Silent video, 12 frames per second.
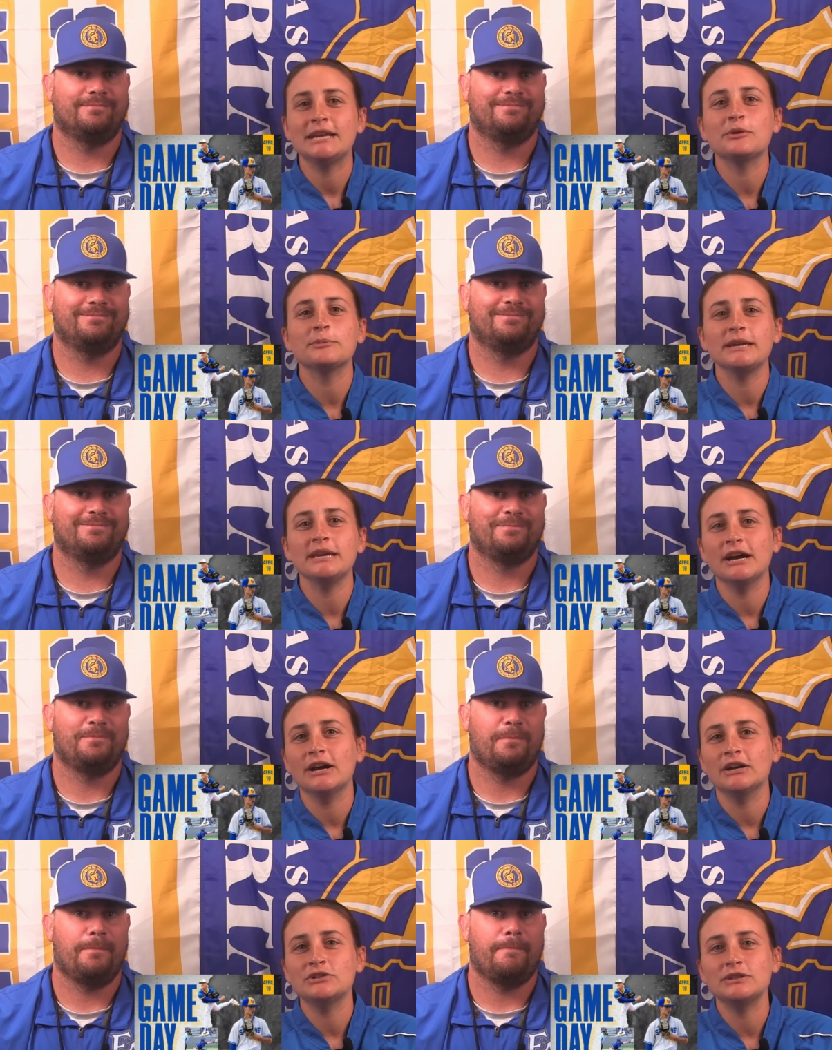Speaker 1: There will be
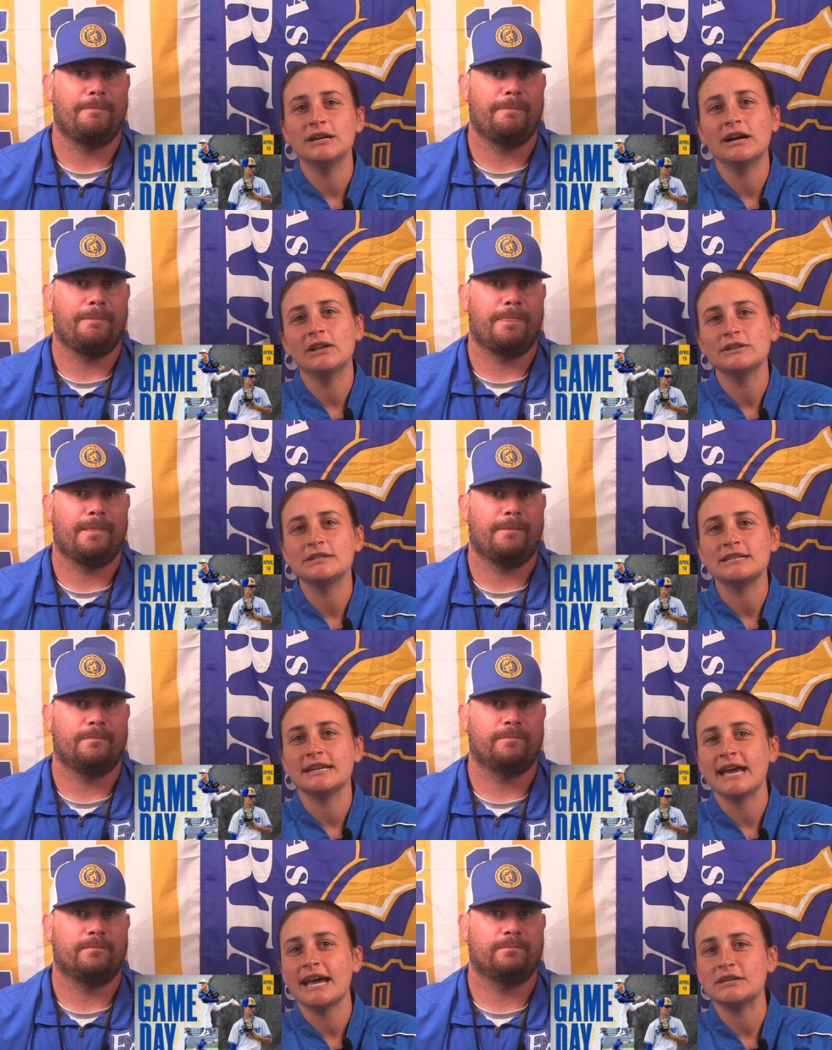$100 in
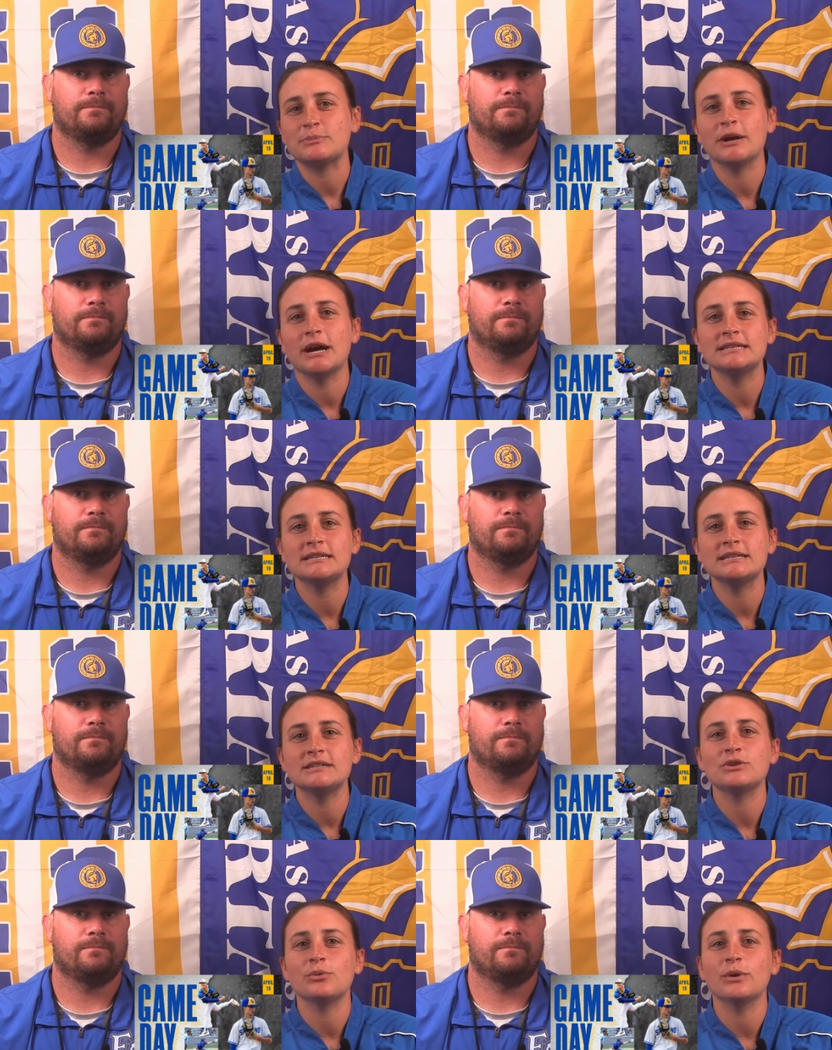cash prizes
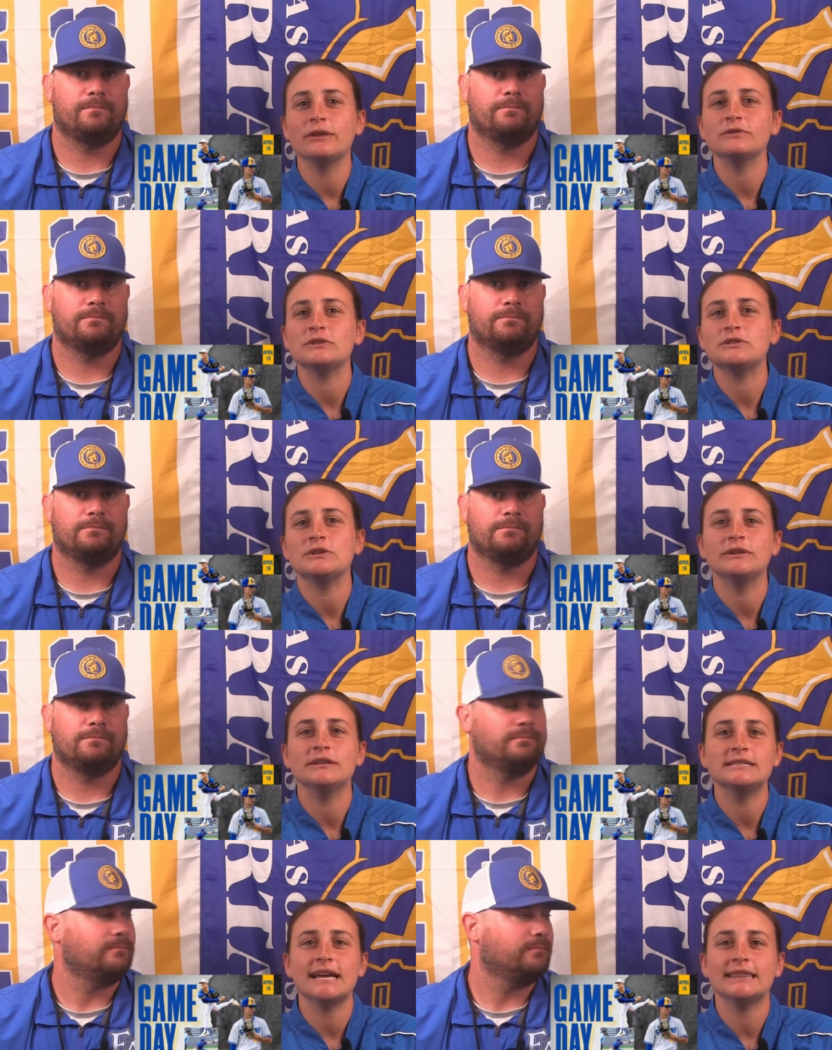to win for
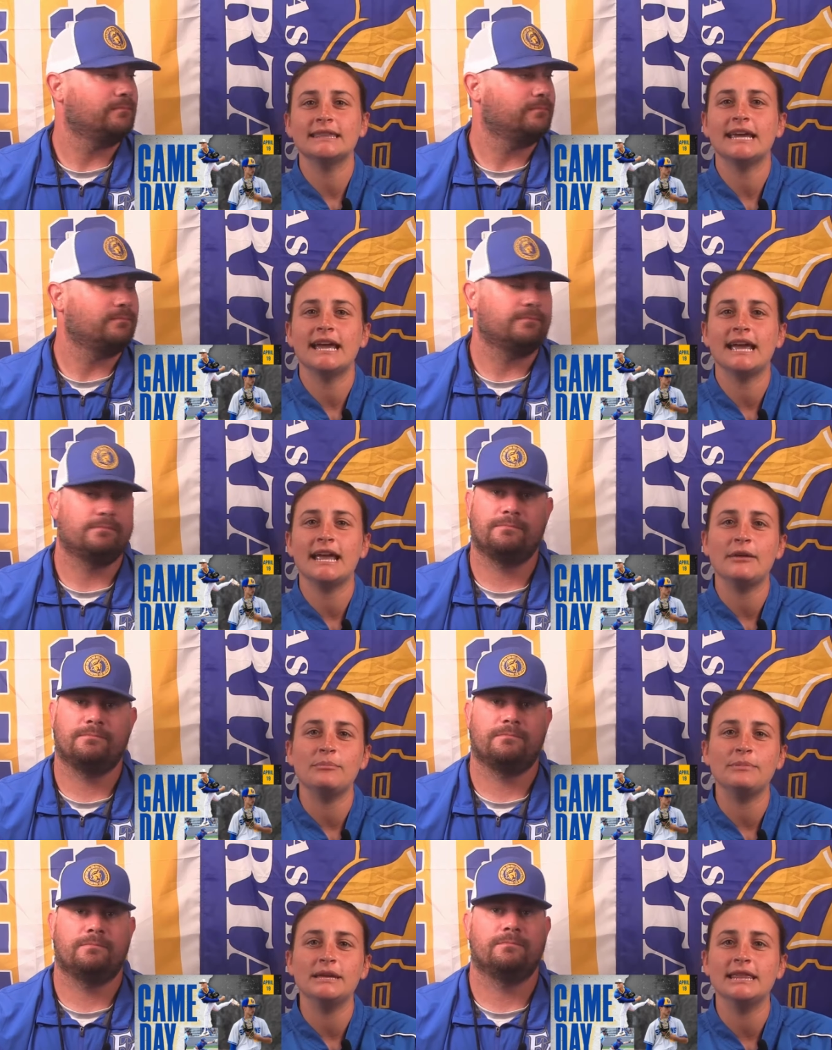students at the game.
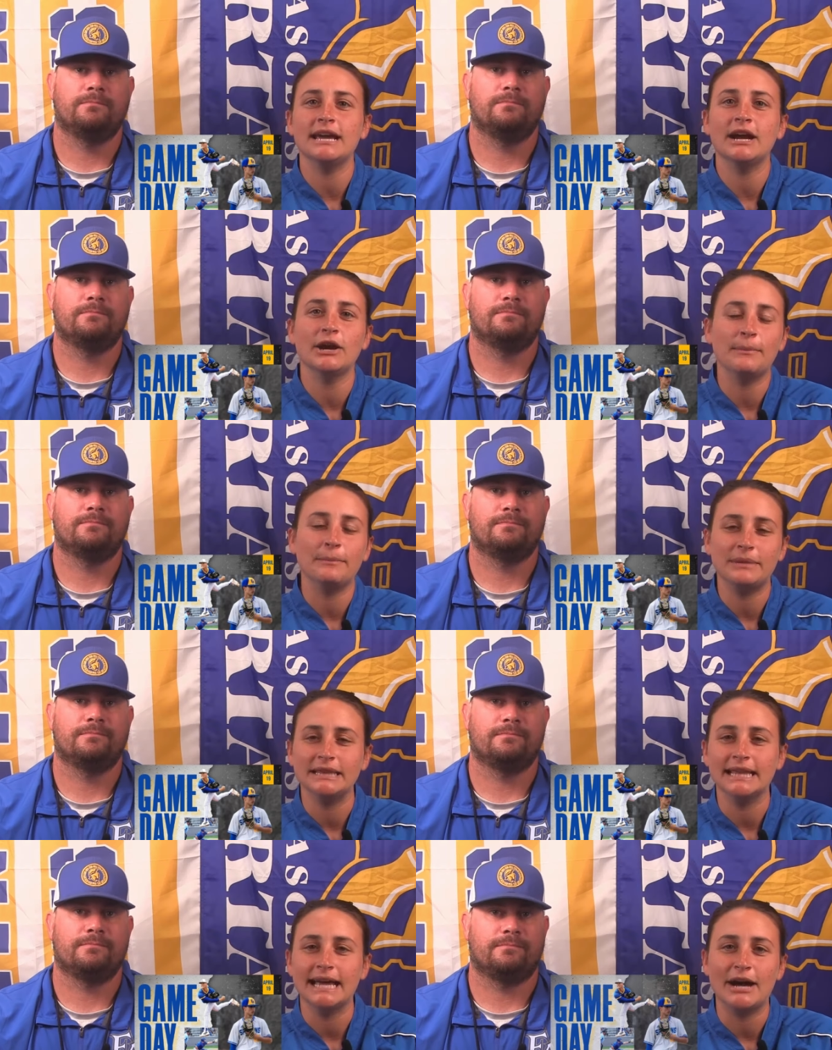Be there and be
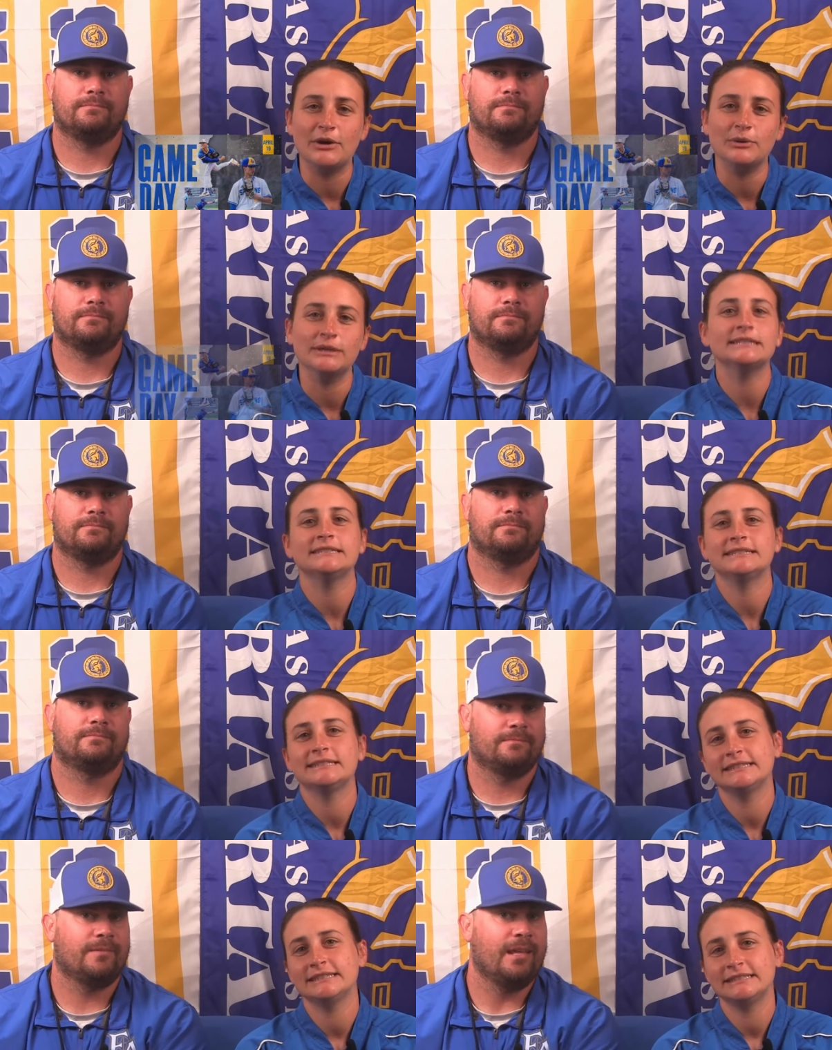loud.
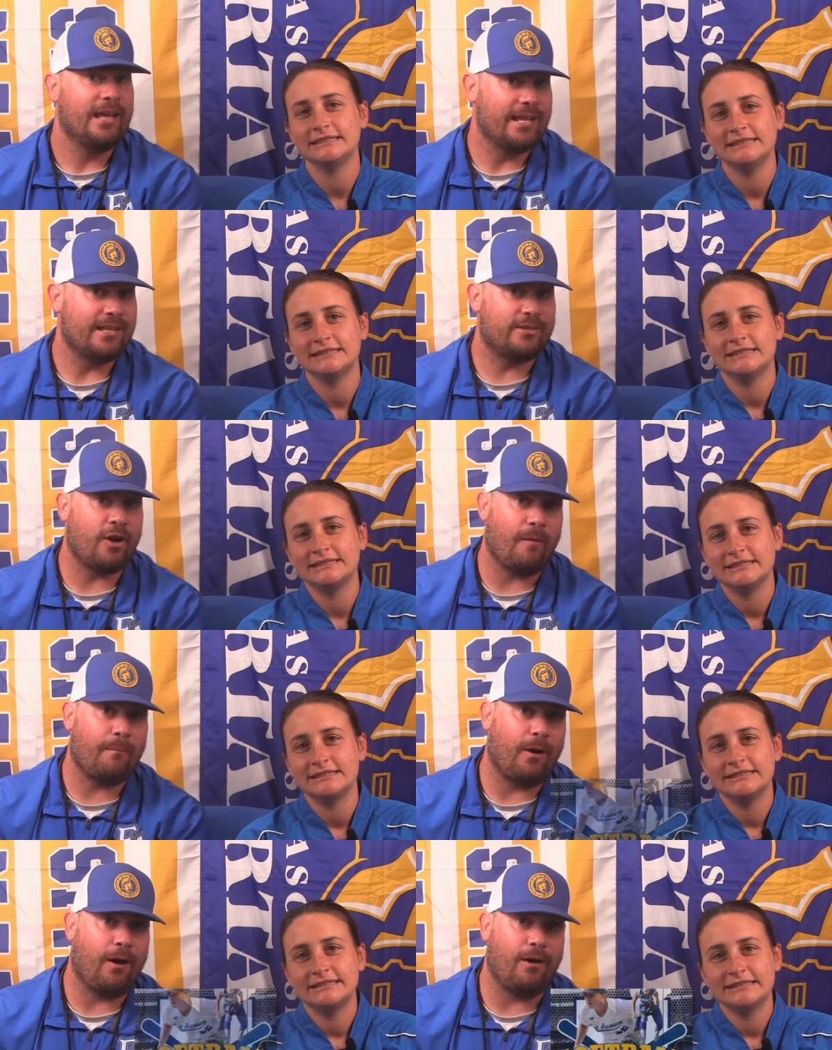
Speaker 2: And
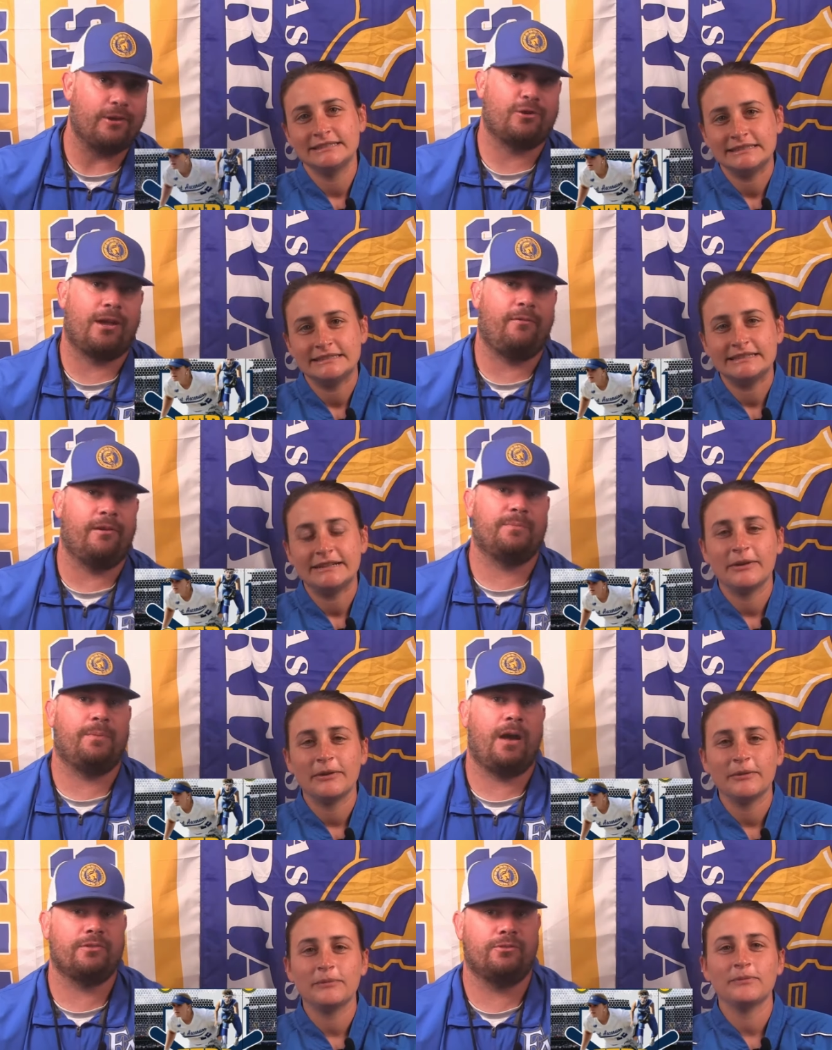softball is traveling to
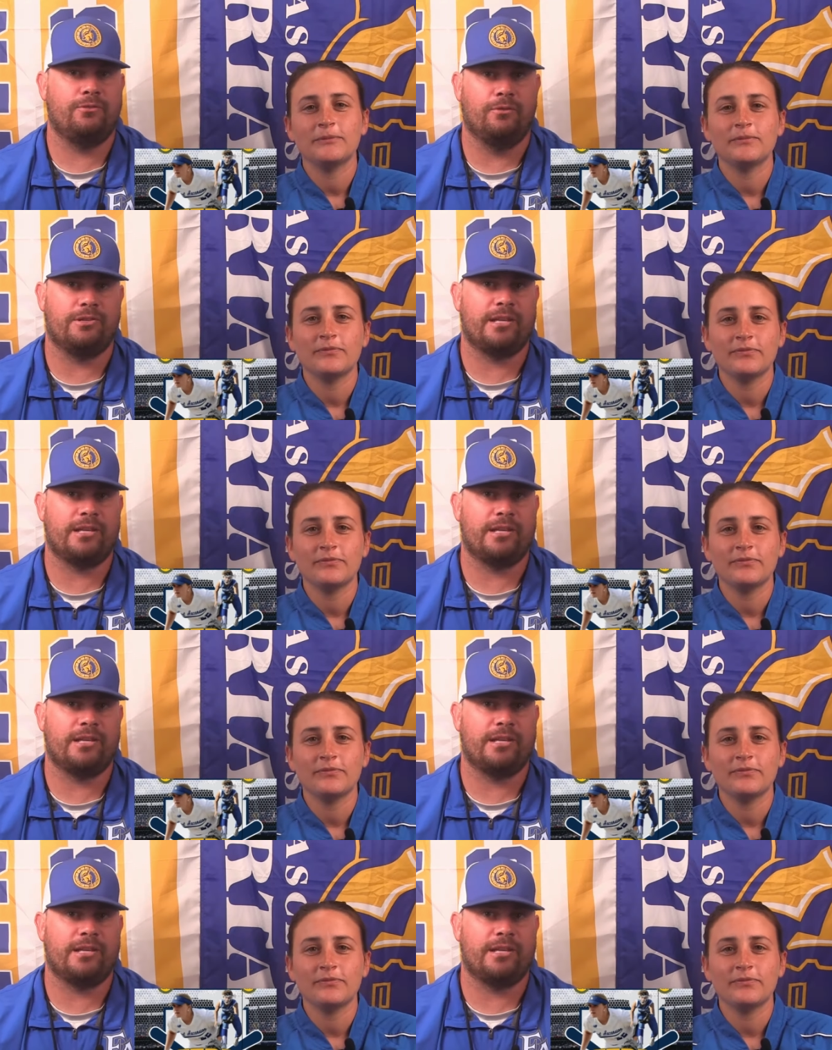Ponchatoula